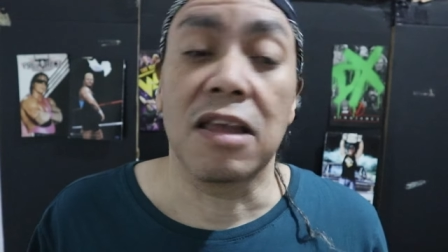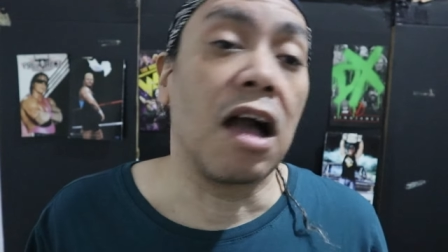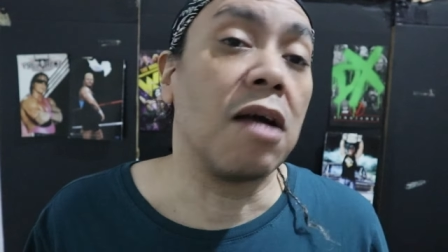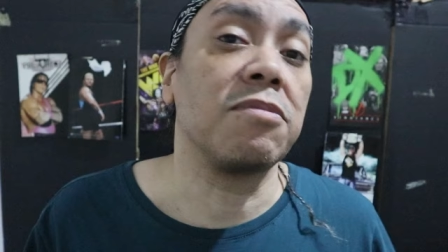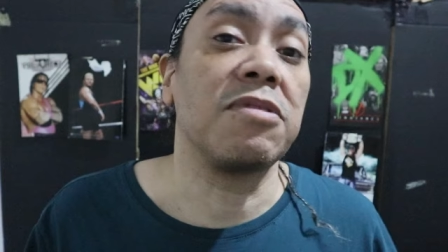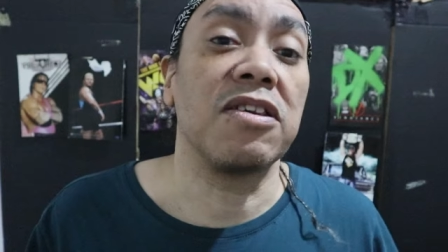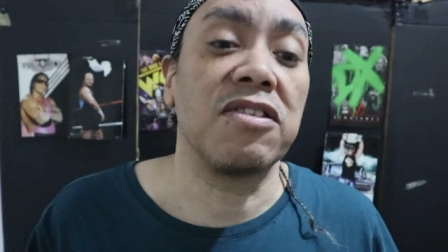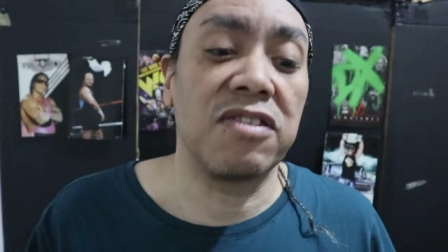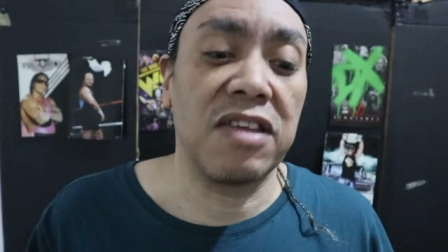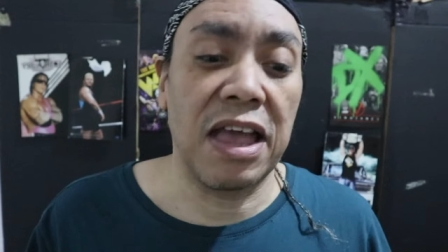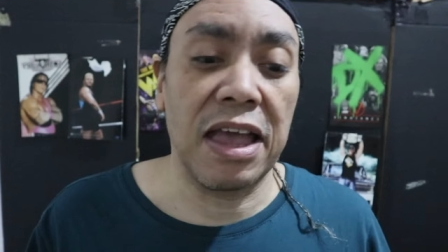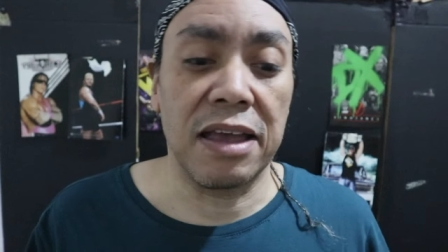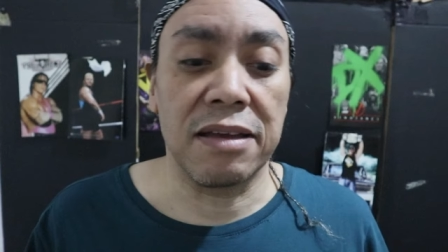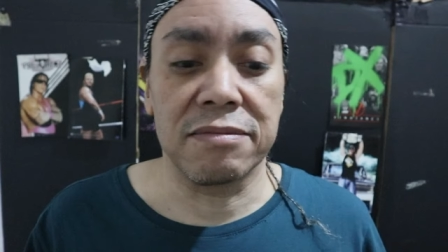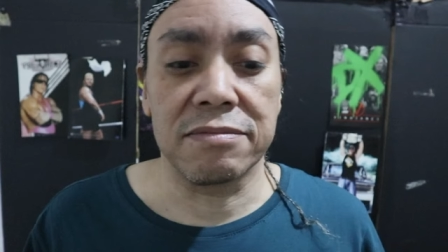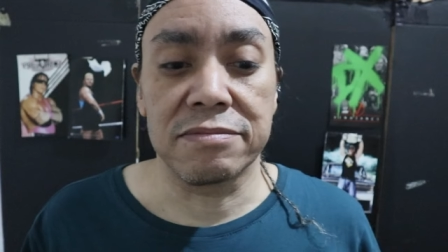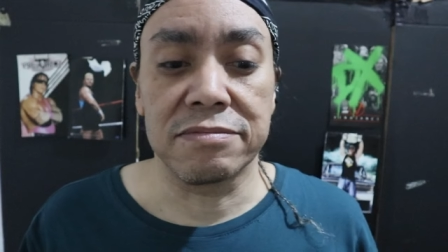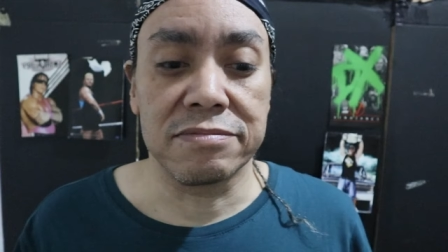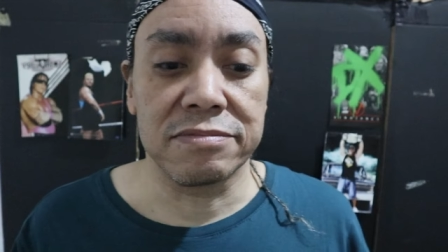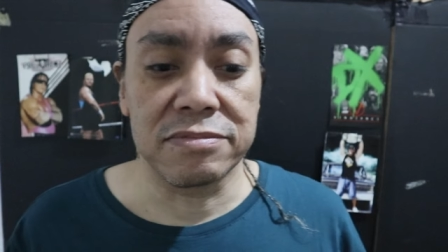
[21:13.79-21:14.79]
I'm just saying.
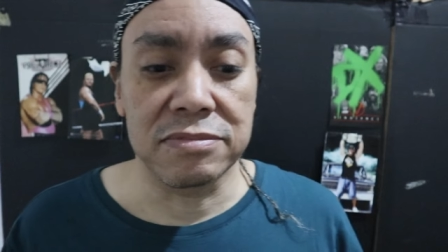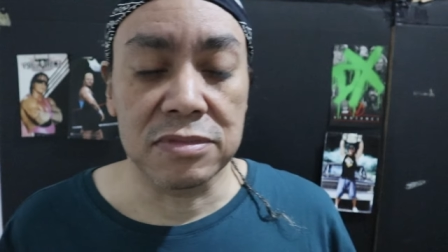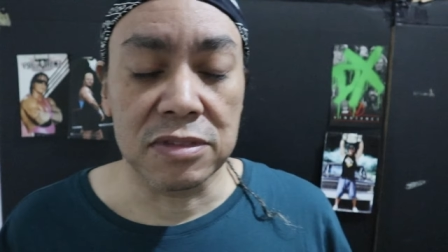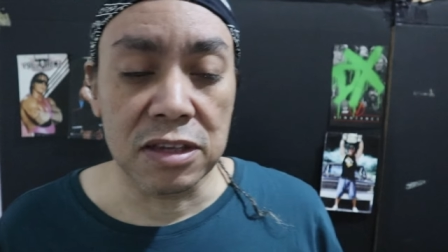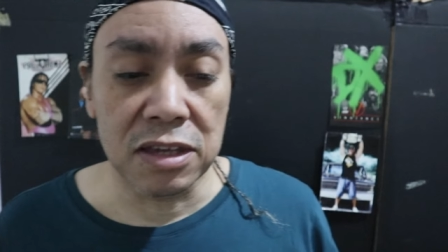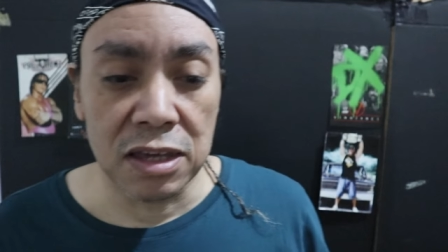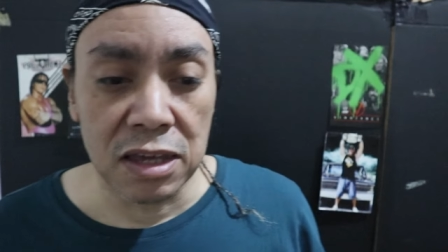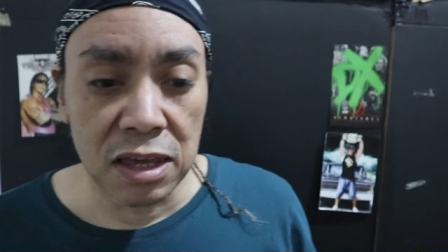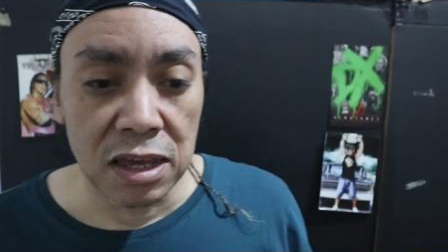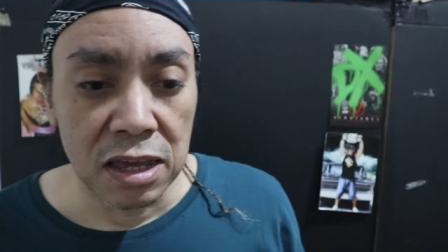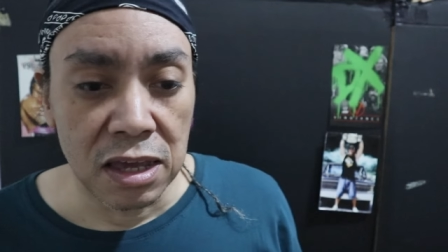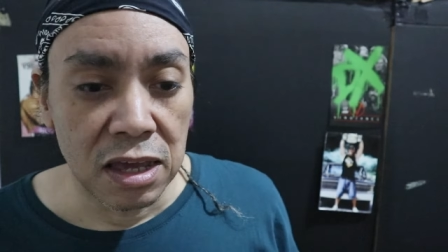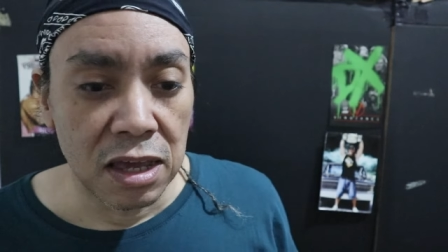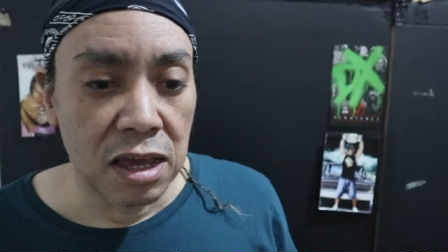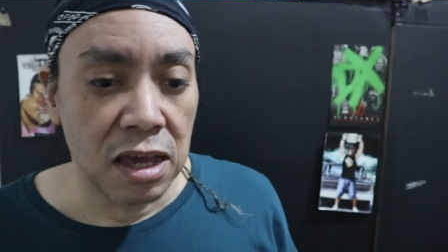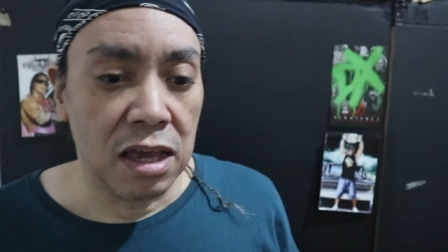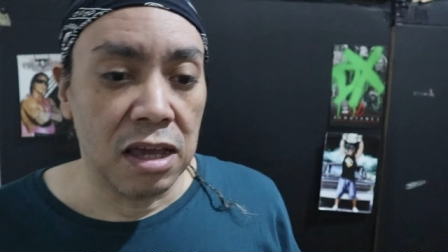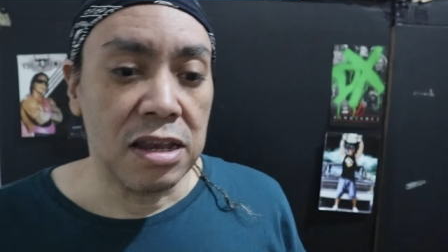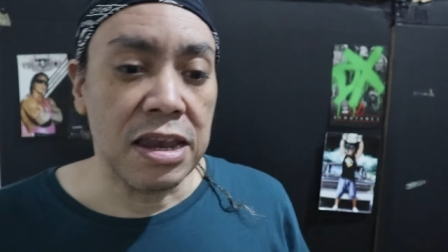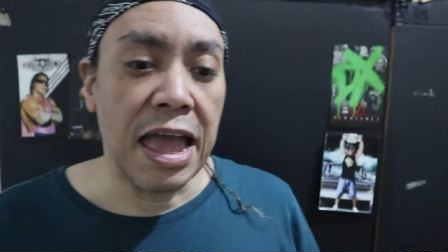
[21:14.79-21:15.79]

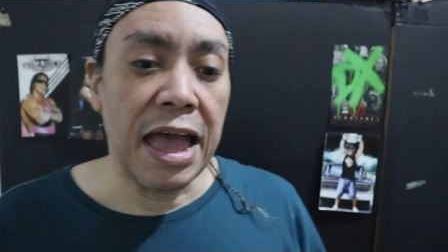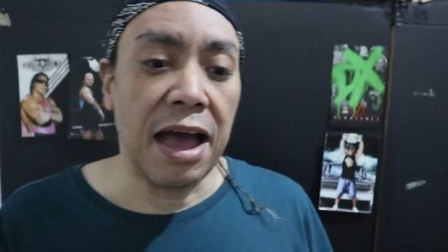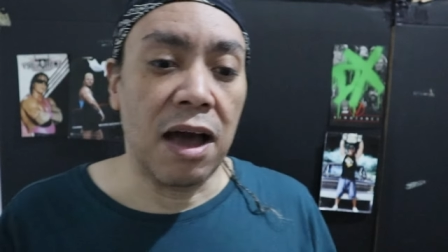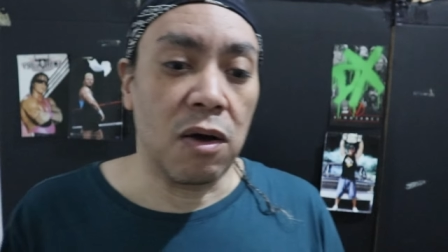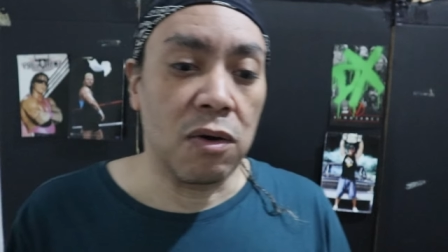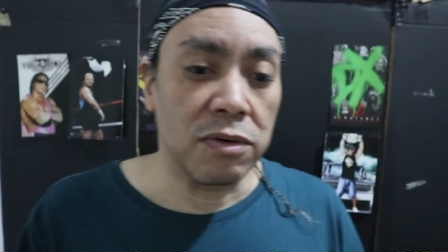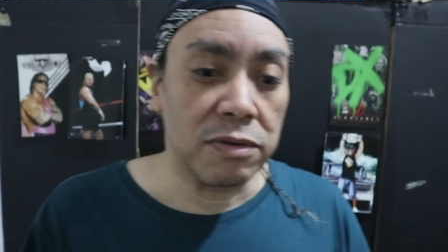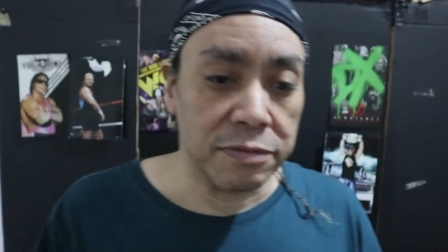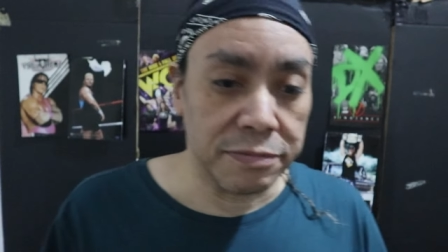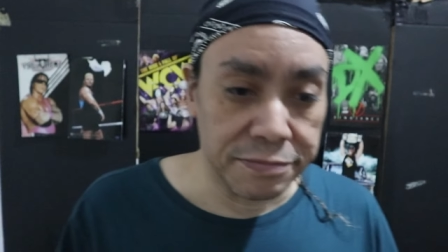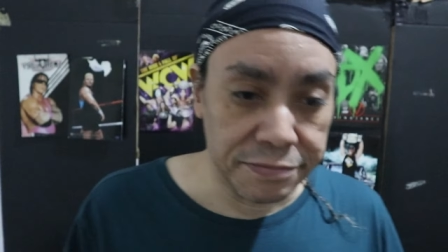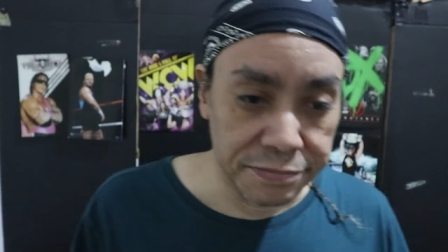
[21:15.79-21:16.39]
Now,